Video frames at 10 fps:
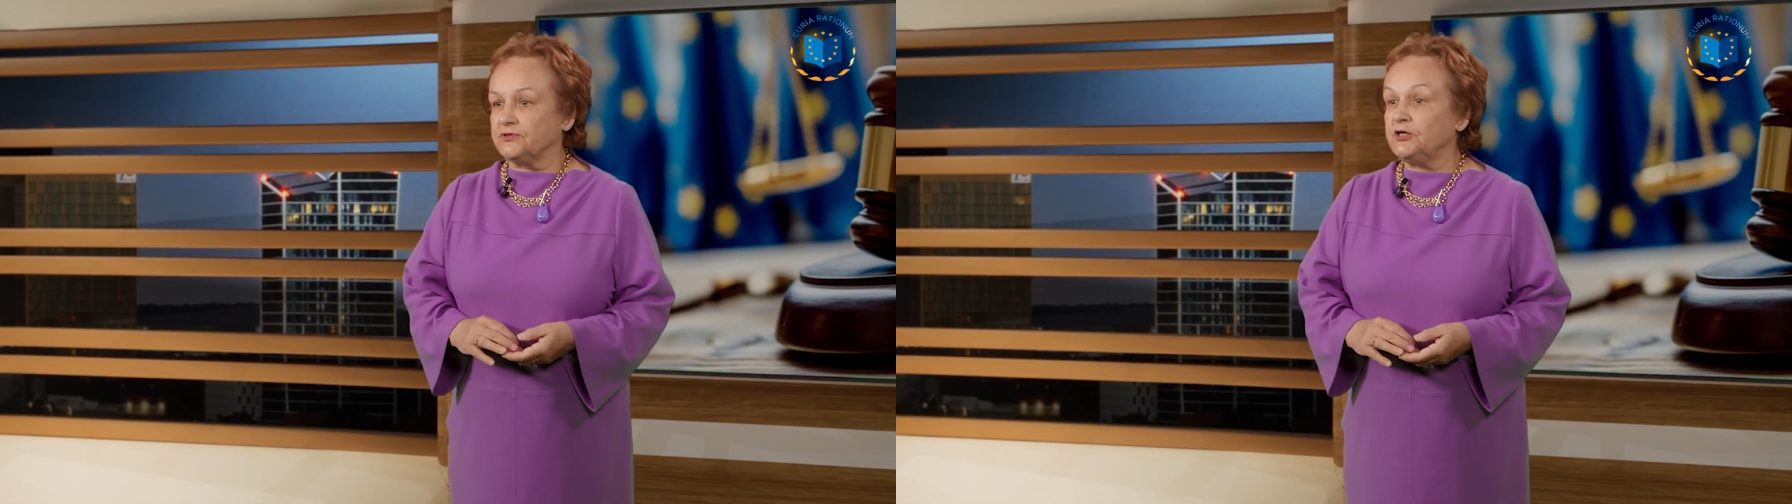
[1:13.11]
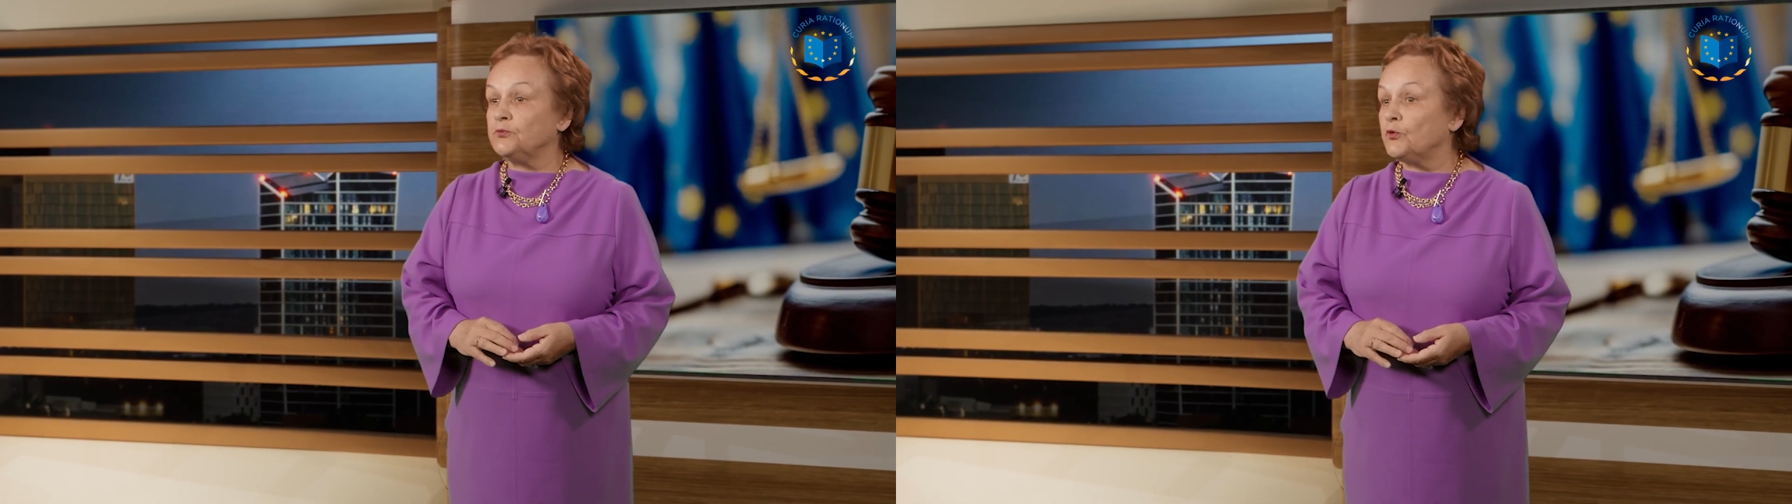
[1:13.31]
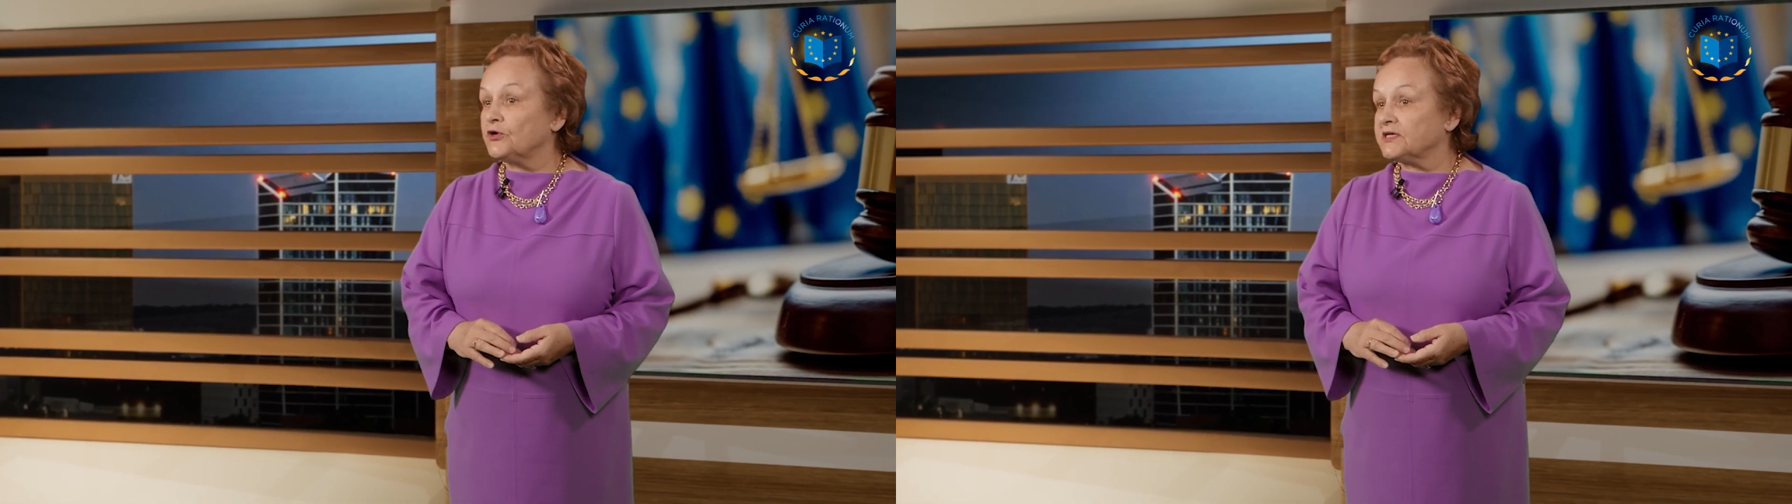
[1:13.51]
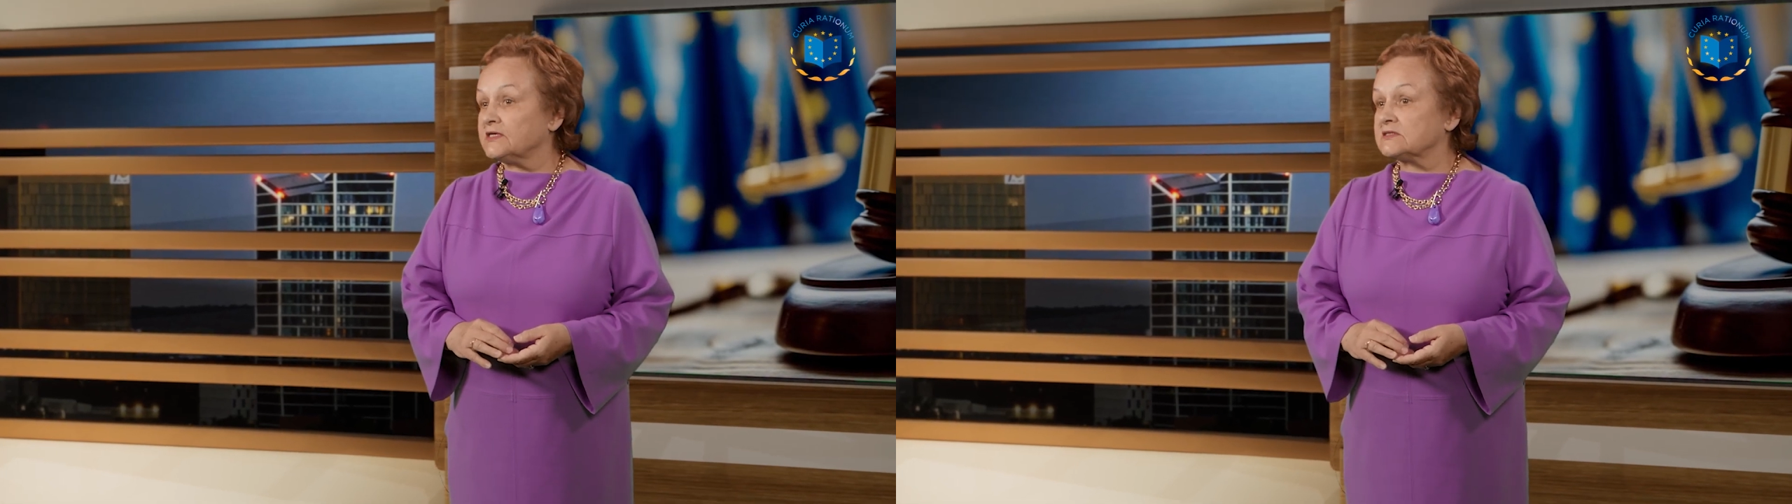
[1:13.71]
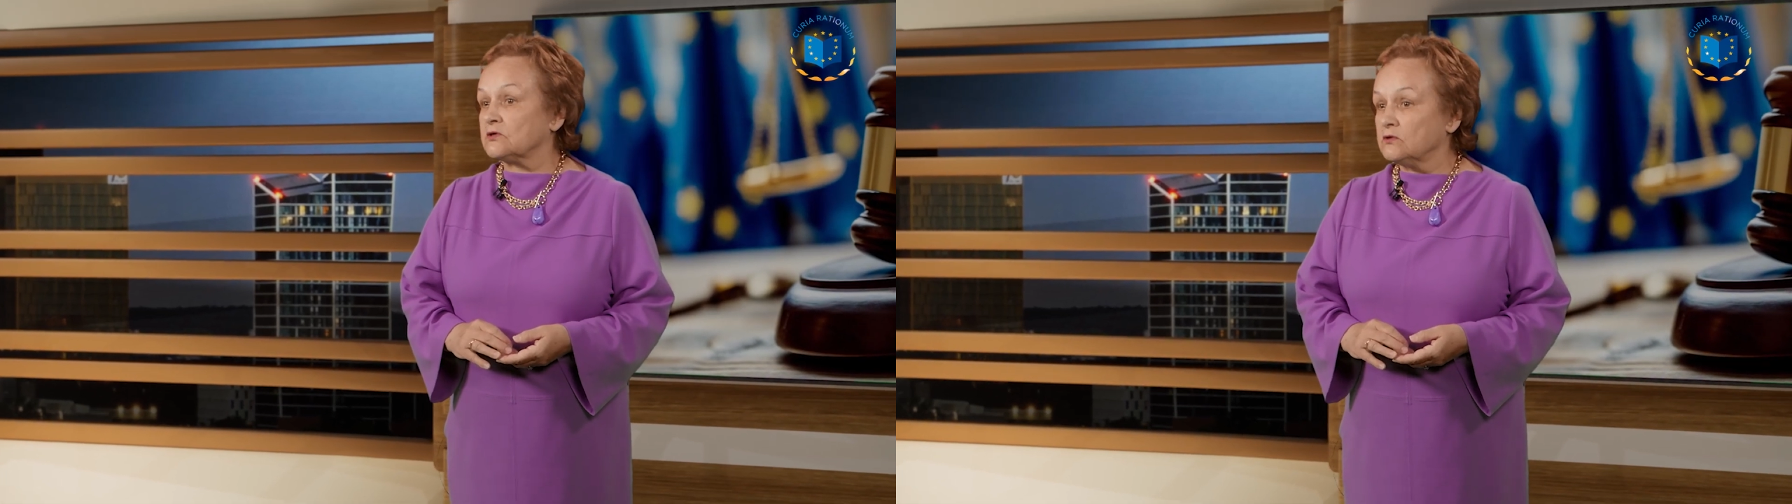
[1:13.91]
the report
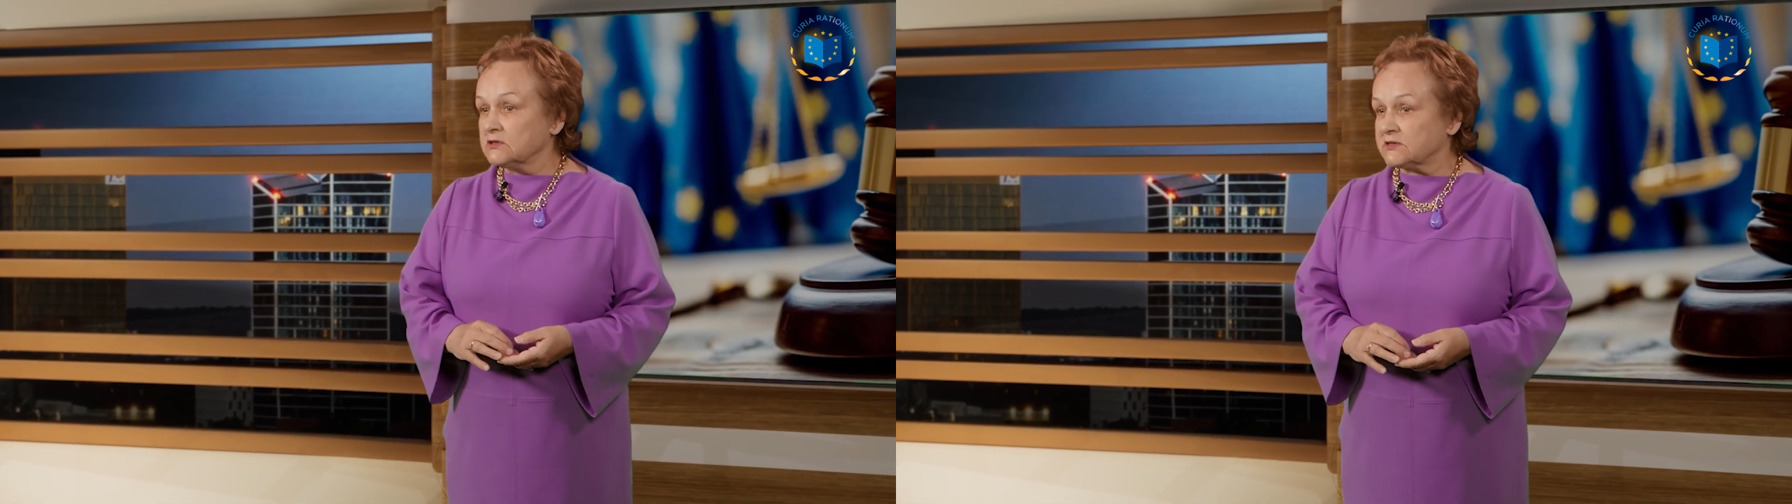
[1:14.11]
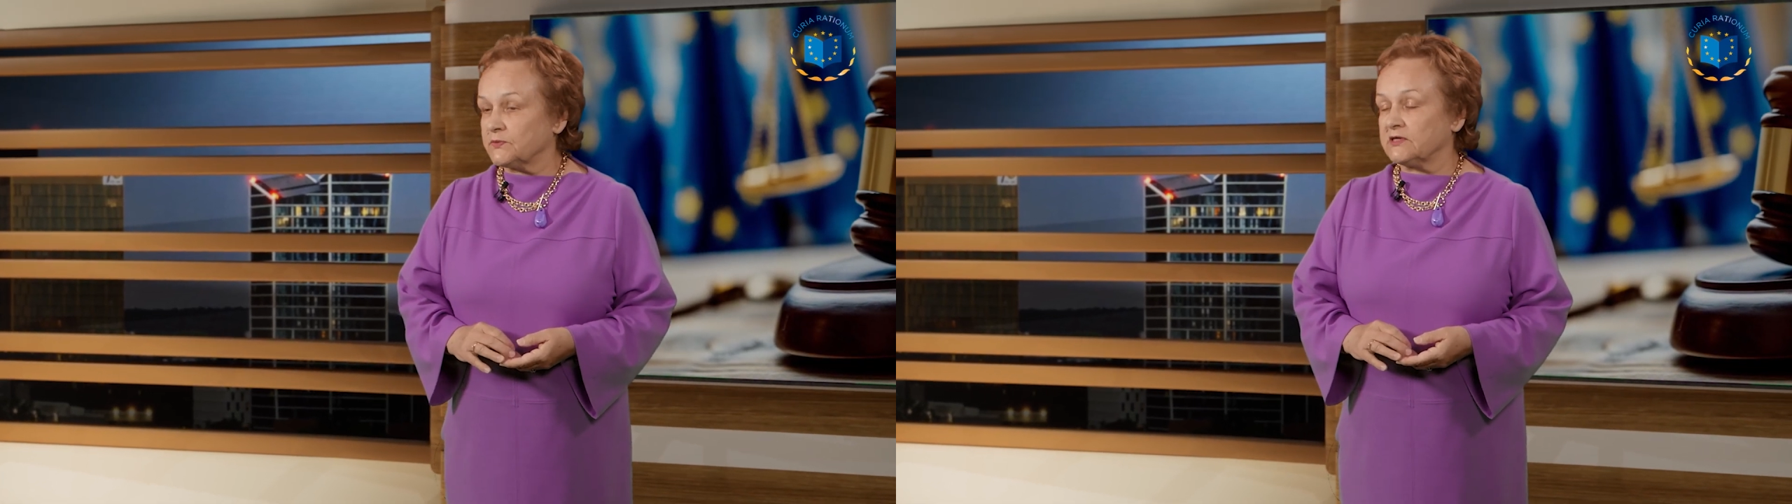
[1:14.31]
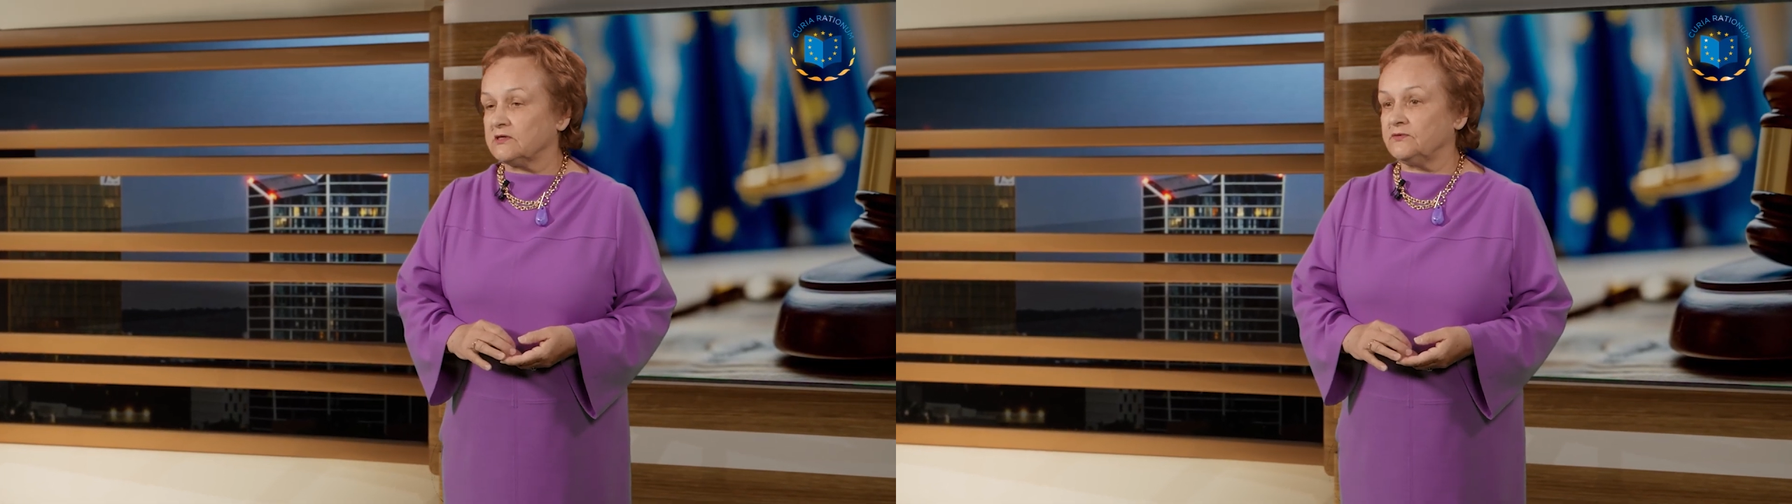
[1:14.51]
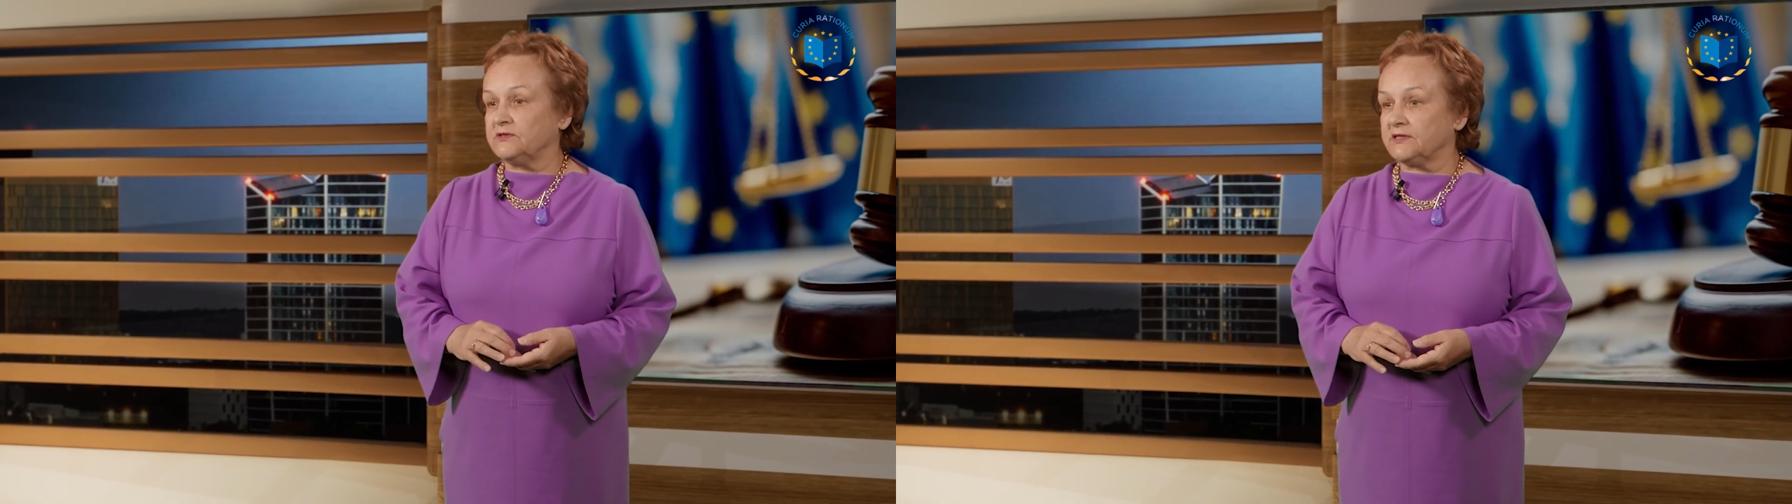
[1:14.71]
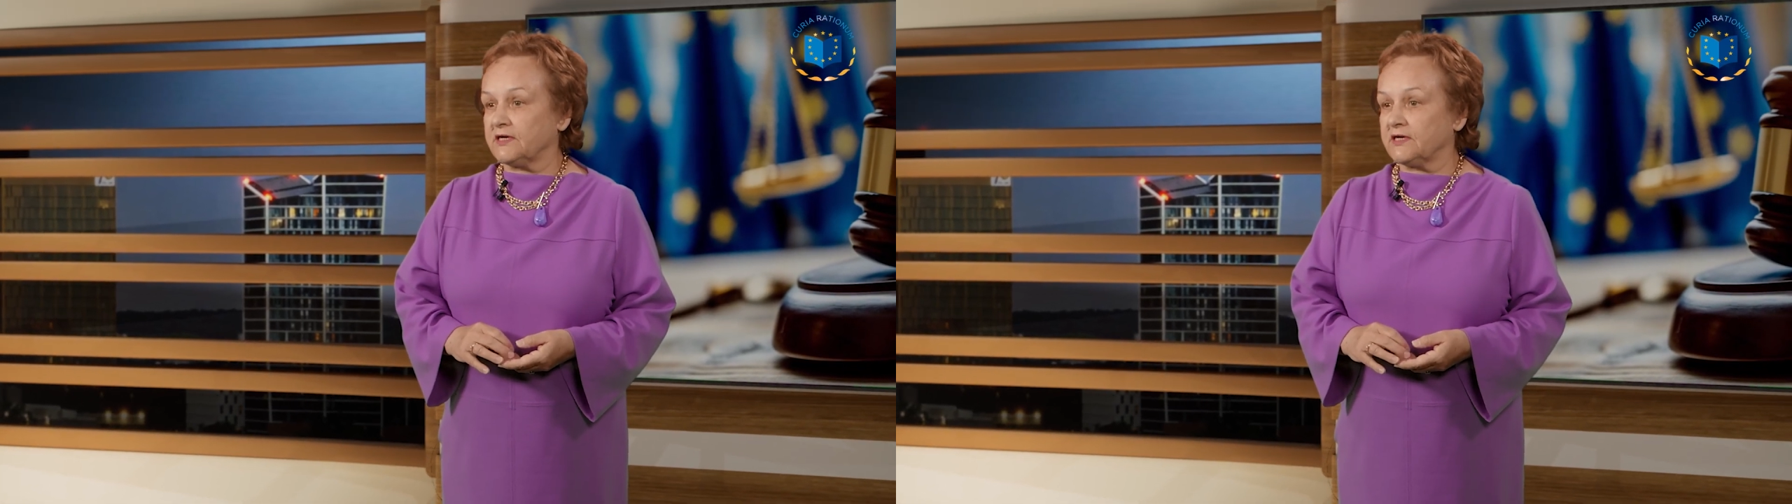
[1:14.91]
has also included